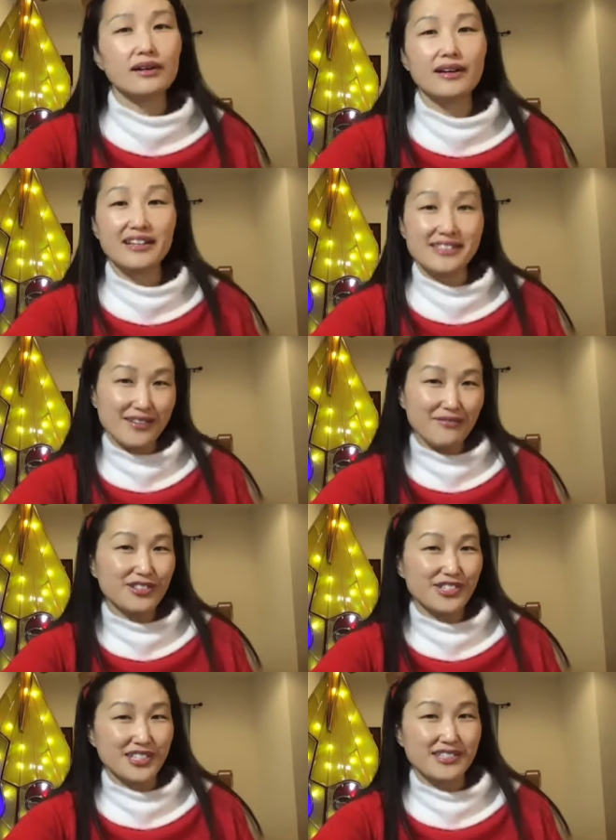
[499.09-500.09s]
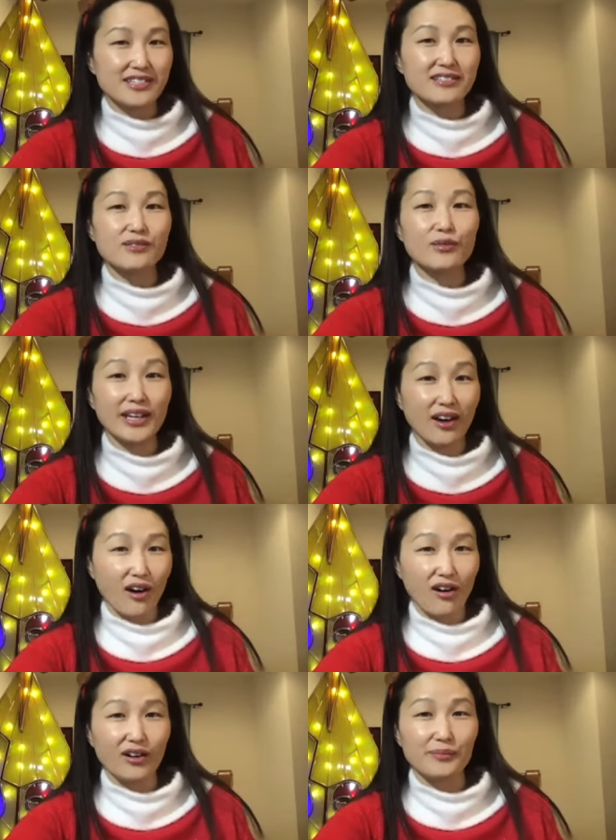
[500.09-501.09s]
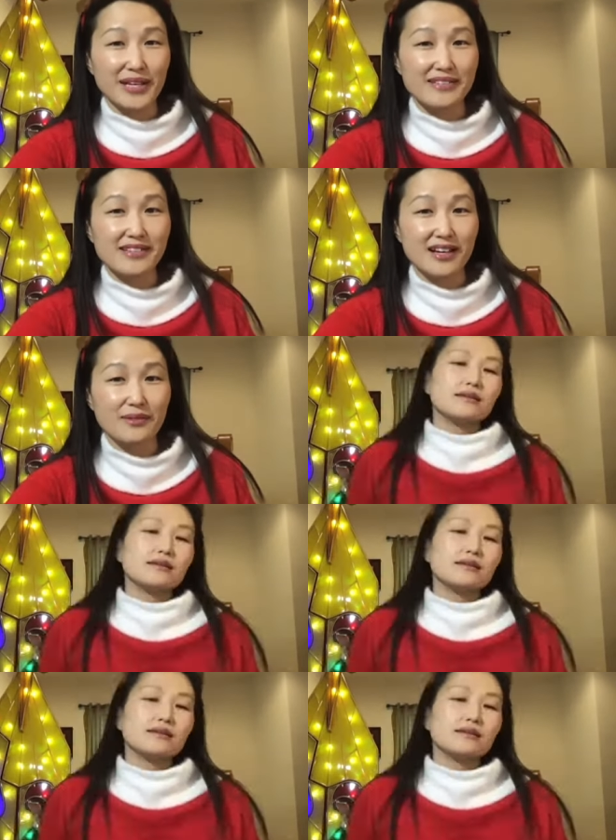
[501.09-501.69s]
Except for Jesus, we all mess up.